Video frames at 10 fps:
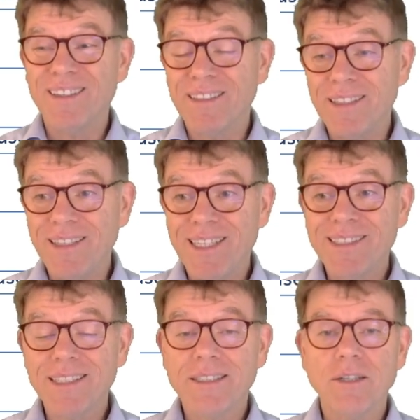
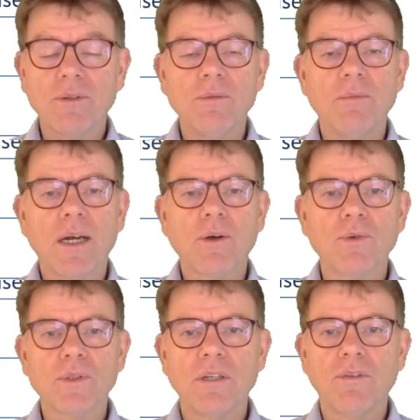necessary
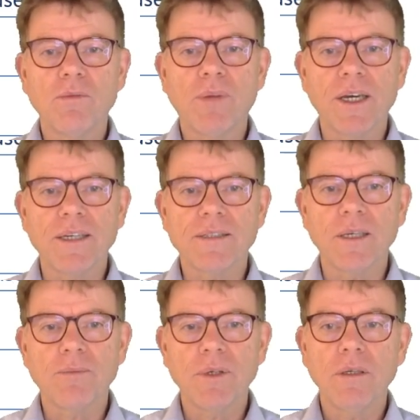macros developed by
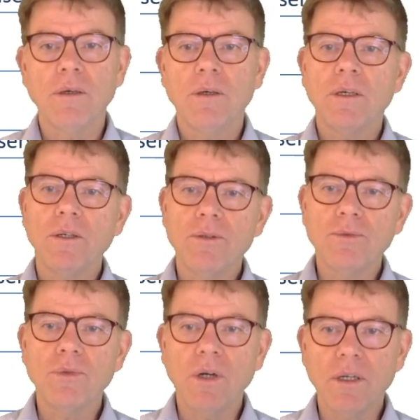SAP
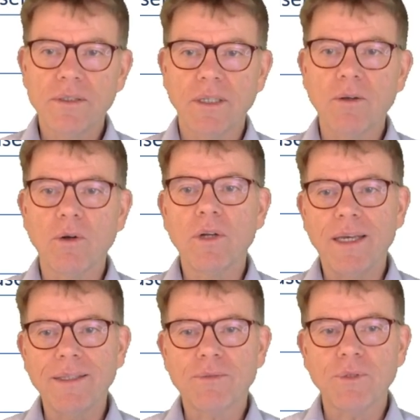into a single
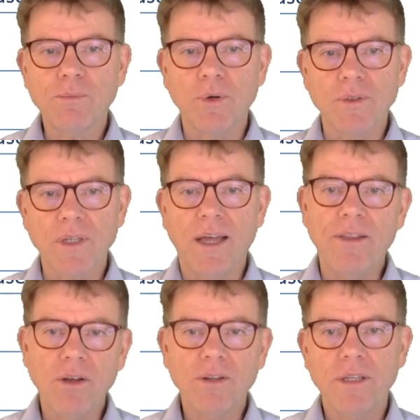entry point,
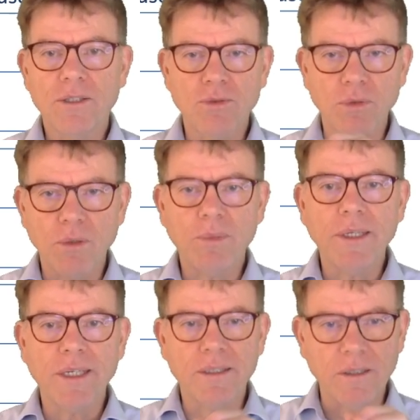and not that you
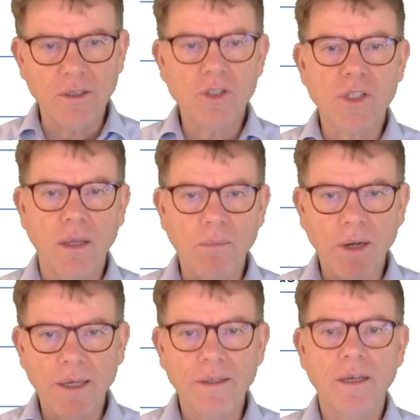replicate in each
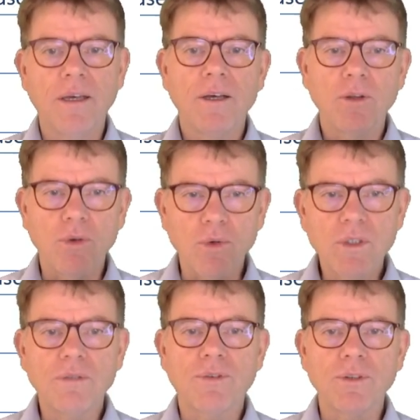template those
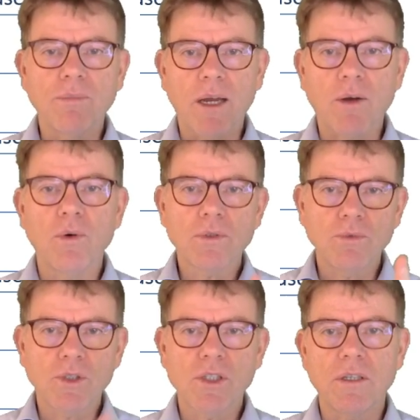different macros,
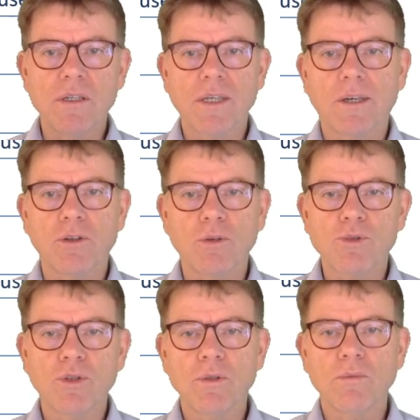which is the second
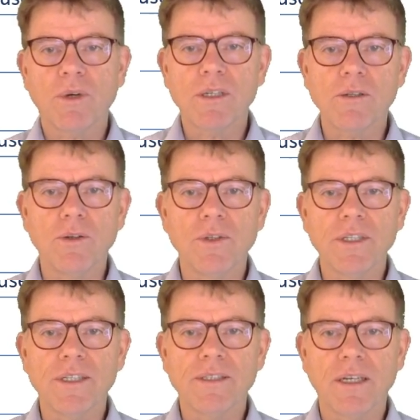option based on
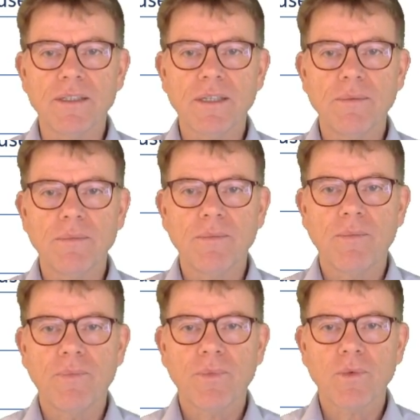XLSM.
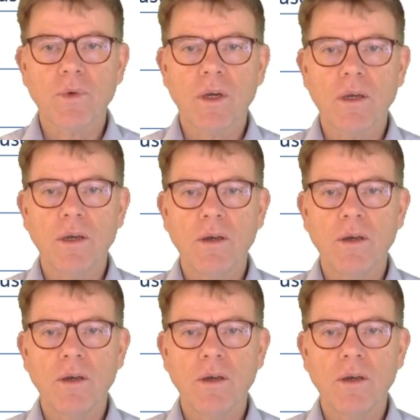Okay.